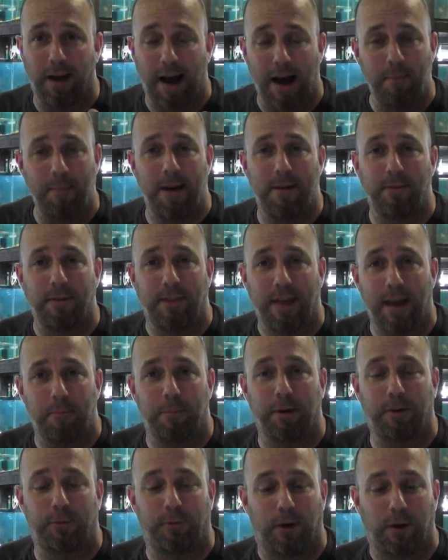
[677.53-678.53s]
I'm having that
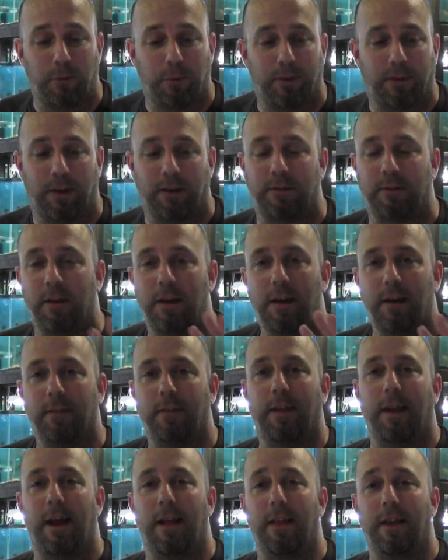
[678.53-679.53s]
much fun with this
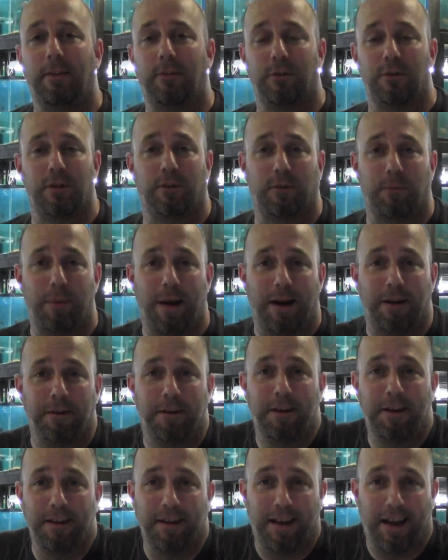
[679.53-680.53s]
that I'll answer just about
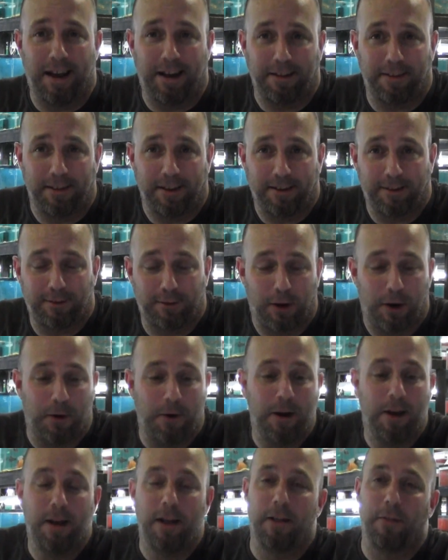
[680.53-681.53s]
anything. So
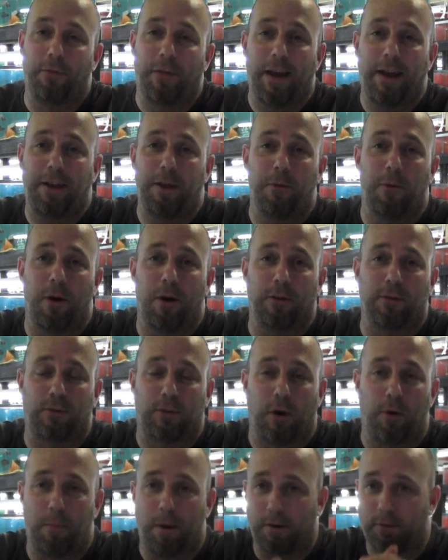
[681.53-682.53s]
thank you all
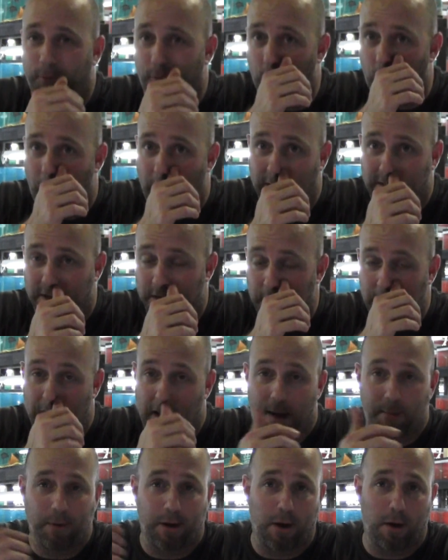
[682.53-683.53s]
so much for watching.
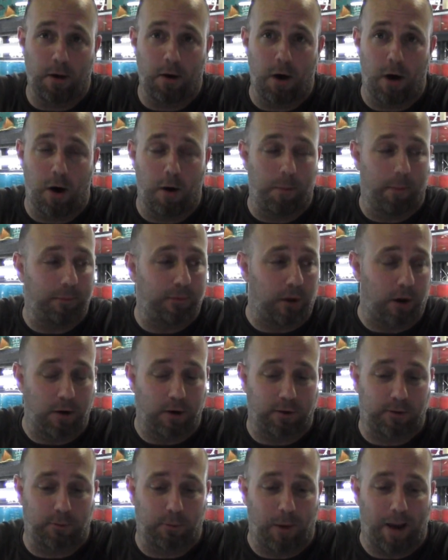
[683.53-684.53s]
I'm going to go home. I'm
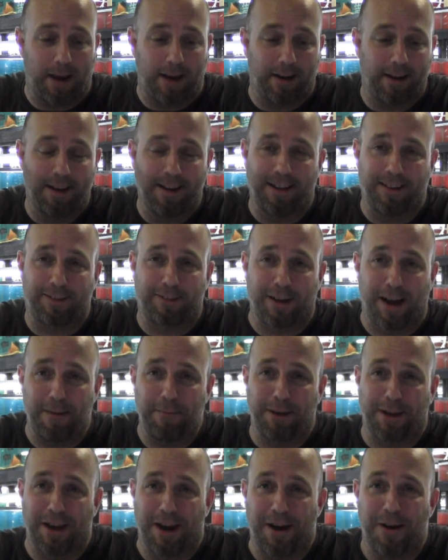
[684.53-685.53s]
starting to sweat. It's
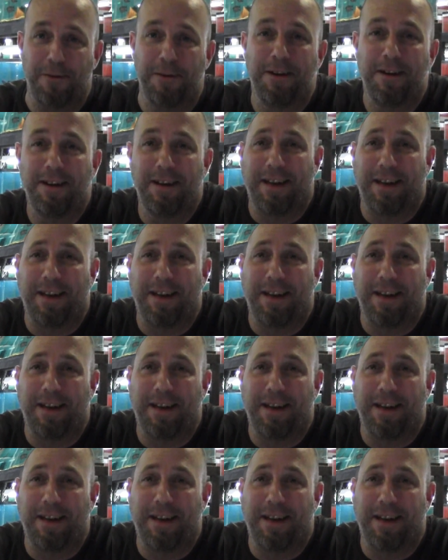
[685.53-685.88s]
time to go.